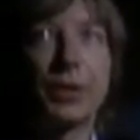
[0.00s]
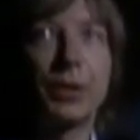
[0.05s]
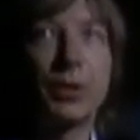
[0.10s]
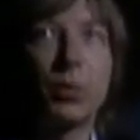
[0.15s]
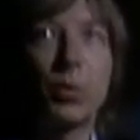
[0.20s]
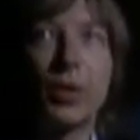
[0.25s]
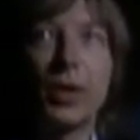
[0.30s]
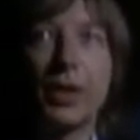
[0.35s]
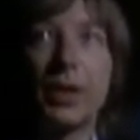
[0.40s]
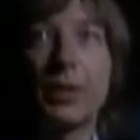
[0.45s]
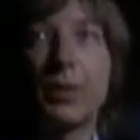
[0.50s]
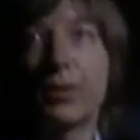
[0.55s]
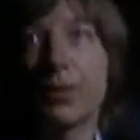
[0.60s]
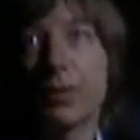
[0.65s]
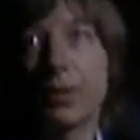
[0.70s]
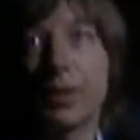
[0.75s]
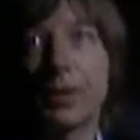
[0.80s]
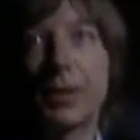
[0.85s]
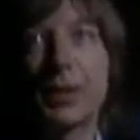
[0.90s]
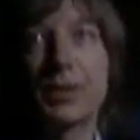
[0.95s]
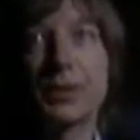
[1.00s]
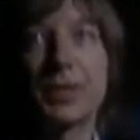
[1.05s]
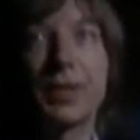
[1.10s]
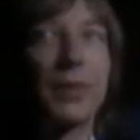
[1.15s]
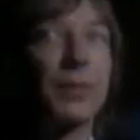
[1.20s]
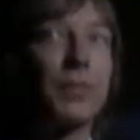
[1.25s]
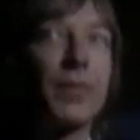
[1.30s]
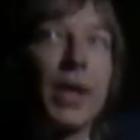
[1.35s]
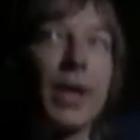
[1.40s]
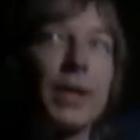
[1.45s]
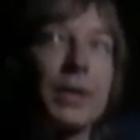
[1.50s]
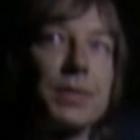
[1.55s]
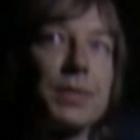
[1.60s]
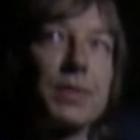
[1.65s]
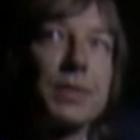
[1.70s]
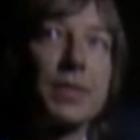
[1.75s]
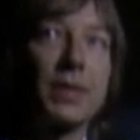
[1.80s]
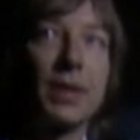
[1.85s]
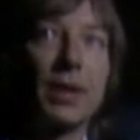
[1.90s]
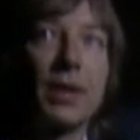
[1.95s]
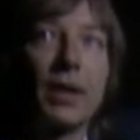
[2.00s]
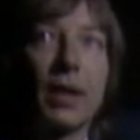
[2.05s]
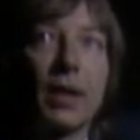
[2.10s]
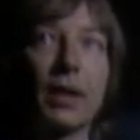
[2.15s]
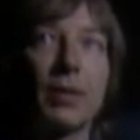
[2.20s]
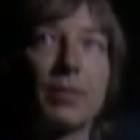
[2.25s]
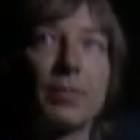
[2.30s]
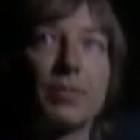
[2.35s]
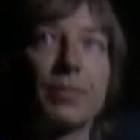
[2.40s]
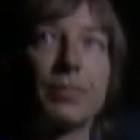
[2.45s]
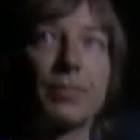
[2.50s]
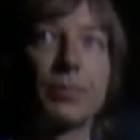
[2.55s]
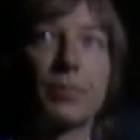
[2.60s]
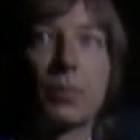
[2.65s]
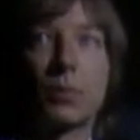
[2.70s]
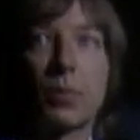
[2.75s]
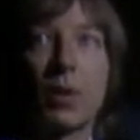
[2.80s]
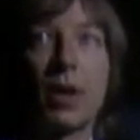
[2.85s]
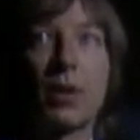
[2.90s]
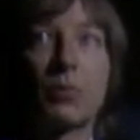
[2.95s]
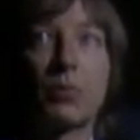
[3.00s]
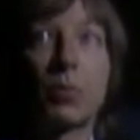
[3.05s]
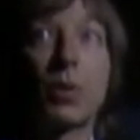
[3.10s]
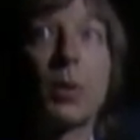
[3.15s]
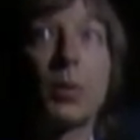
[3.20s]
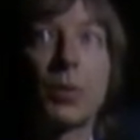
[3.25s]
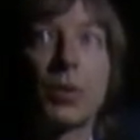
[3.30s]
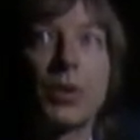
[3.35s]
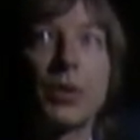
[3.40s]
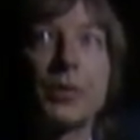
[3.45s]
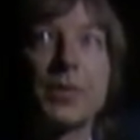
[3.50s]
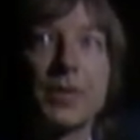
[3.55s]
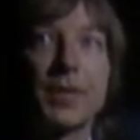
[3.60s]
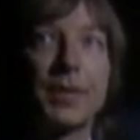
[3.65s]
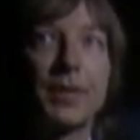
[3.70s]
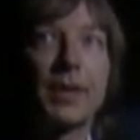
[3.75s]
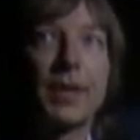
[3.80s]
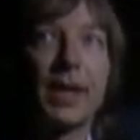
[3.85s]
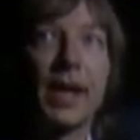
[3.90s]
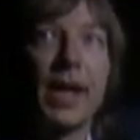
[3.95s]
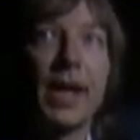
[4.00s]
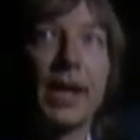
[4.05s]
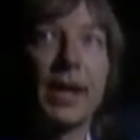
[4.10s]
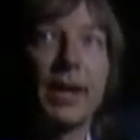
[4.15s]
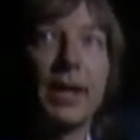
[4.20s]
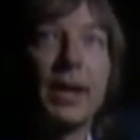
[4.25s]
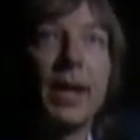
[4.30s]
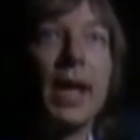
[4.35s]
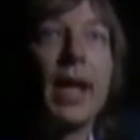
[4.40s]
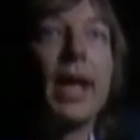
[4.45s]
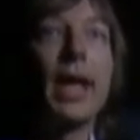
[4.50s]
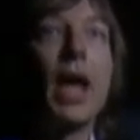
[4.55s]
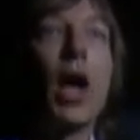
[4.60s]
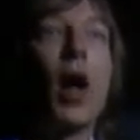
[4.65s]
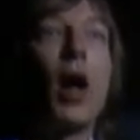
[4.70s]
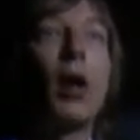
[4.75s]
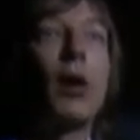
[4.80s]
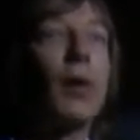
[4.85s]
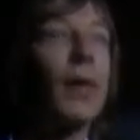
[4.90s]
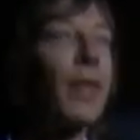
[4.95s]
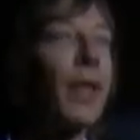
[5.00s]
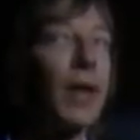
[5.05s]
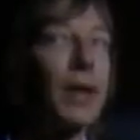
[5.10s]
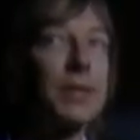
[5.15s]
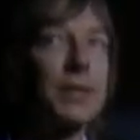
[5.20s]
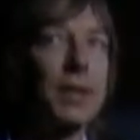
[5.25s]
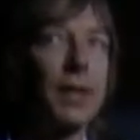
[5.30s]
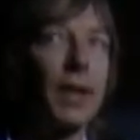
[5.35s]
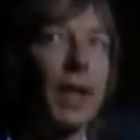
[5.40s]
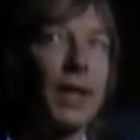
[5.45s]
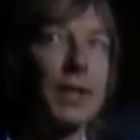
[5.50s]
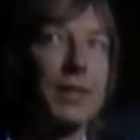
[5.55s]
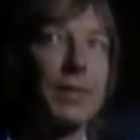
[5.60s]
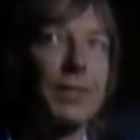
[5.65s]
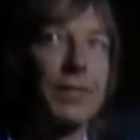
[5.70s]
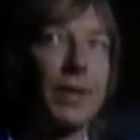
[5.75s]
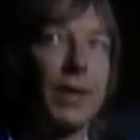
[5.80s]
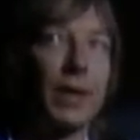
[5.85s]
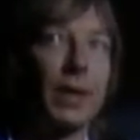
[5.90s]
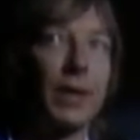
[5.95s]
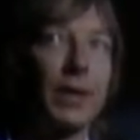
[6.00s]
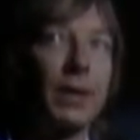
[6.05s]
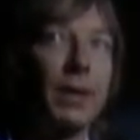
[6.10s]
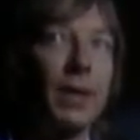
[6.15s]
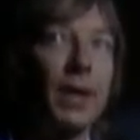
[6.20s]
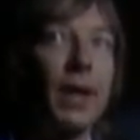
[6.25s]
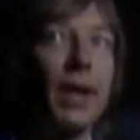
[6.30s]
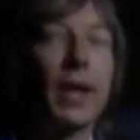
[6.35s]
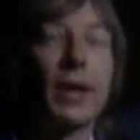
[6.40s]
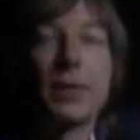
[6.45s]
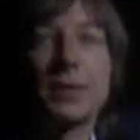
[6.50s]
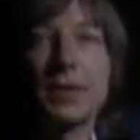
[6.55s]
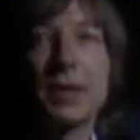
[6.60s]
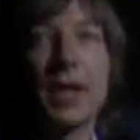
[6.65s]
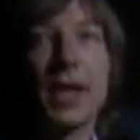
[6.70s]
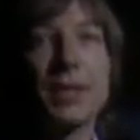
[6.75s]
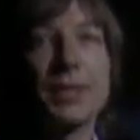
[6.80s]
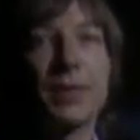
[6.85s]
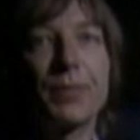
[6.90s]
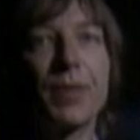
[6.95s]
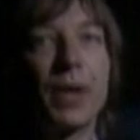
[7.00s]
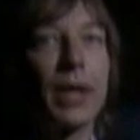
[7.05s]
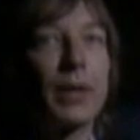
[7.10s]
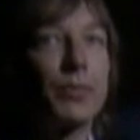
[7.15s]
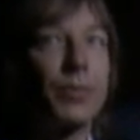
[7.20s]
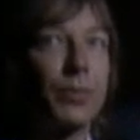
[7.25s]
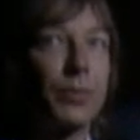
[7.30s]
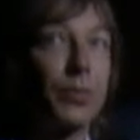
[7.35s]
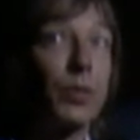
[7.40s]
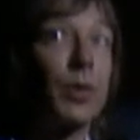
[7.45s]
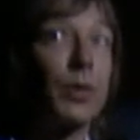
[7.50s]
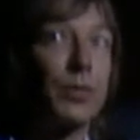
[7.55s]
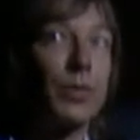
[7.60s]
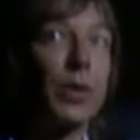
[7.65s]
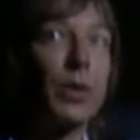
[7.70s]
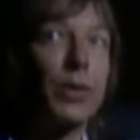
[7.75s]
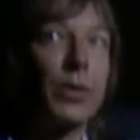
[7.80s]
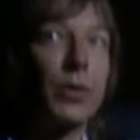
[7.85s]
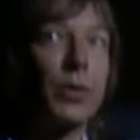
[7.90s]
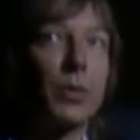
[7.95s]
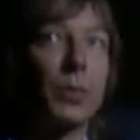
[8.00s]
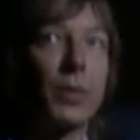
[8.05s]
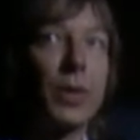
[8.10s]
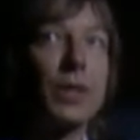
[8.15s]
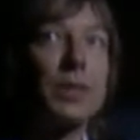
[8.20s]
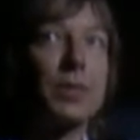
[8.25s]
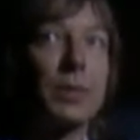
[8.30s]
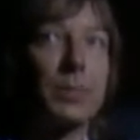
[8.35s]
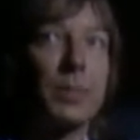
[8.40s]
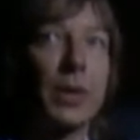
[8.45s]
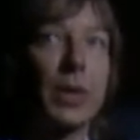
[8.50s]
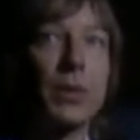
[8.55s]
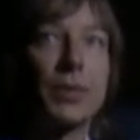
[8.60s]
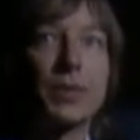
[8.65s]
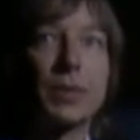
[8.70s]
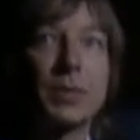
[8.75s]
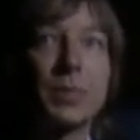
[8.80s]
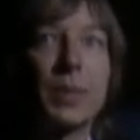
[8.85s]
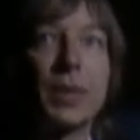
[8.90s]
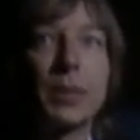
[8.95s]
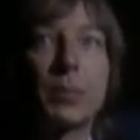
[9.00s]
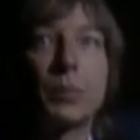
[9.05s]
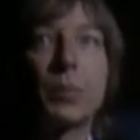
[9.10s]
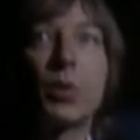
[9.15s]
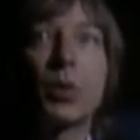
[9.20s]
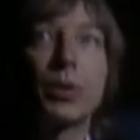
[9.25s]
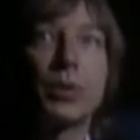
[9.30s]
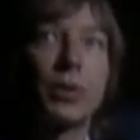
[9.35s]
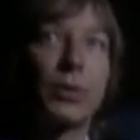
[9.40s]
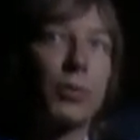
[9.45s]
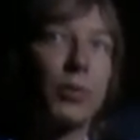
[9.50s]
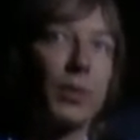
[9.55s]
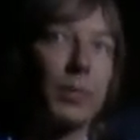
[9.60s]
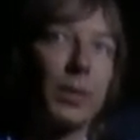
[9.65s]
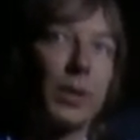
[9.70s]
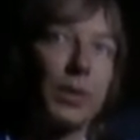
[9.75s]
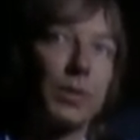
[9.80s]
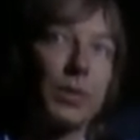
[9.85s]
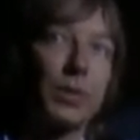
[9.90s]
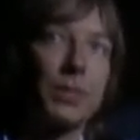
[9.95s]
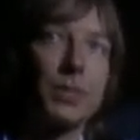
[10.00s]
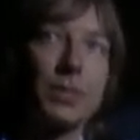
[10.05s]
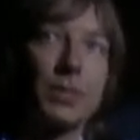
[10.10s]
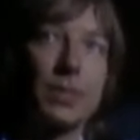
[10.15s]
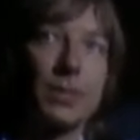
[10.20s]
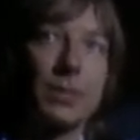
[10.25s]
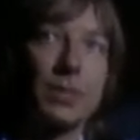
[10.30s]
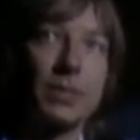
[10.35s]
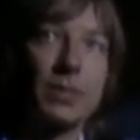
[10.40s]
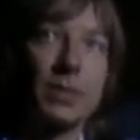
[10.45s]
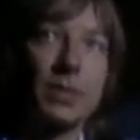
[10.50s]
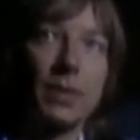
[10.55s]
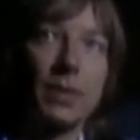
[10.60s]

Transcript: 20, 30 years in advance of what we're using today. All that is classified, and it's classified for a very good reason, because it's being put to criminal uses.